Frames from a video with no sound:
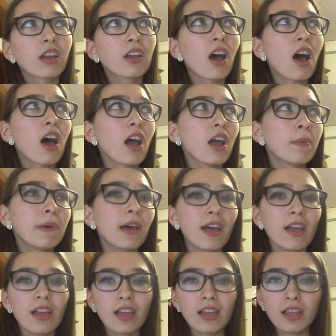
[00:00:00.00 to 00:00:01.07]

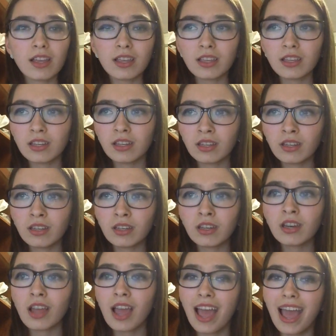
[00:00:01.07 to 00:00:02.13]
Carbon
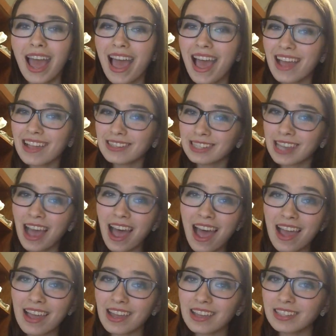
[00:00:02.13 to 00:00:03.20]

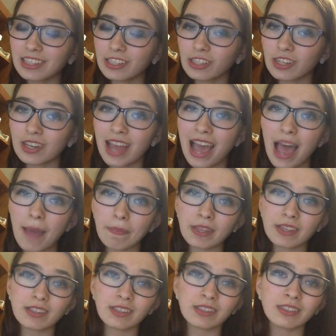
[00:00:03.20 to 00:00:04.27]
anti-addition
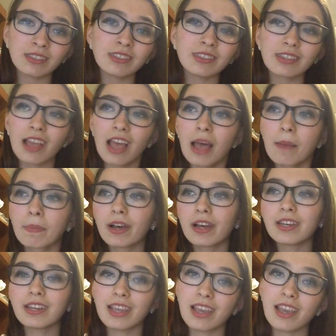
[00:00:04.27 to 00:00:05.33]
happens,
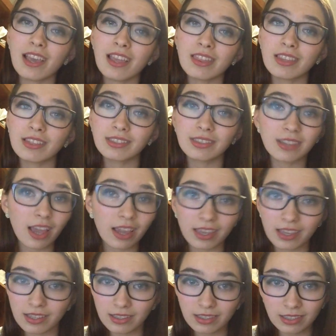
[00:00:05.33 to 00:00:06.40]
but in the
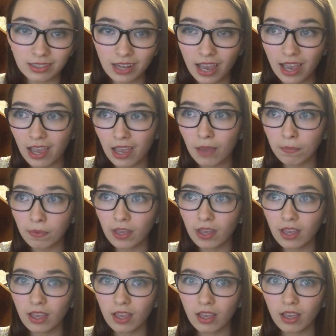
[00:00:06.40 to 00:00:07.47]
second step,
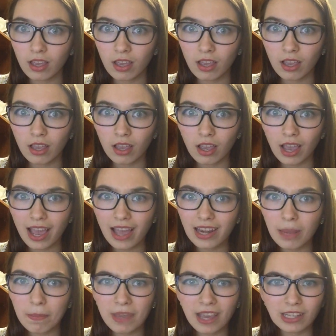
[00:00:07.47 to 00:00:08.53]

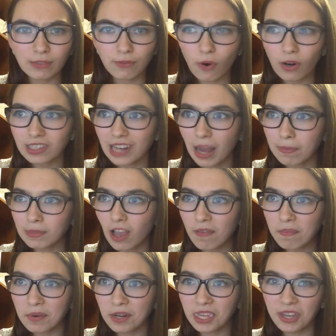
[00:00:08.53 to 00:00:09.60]
NaBH4 snaps
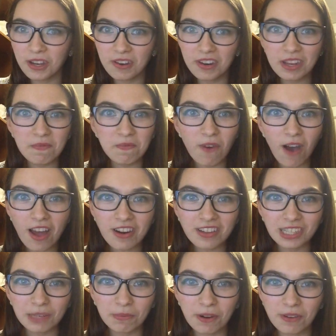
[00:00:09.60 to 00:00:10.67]
off mercury, water
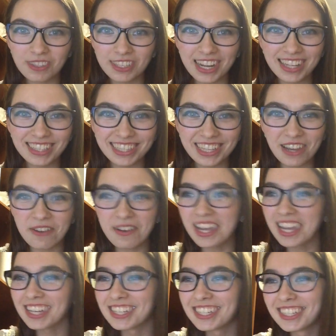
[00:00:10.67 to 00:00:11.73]
deprotonates the
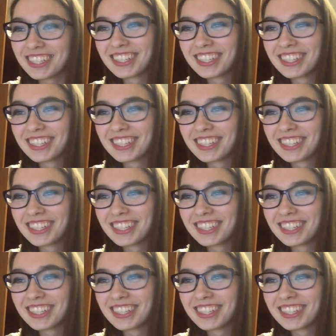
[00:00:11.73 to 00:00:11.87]
OH.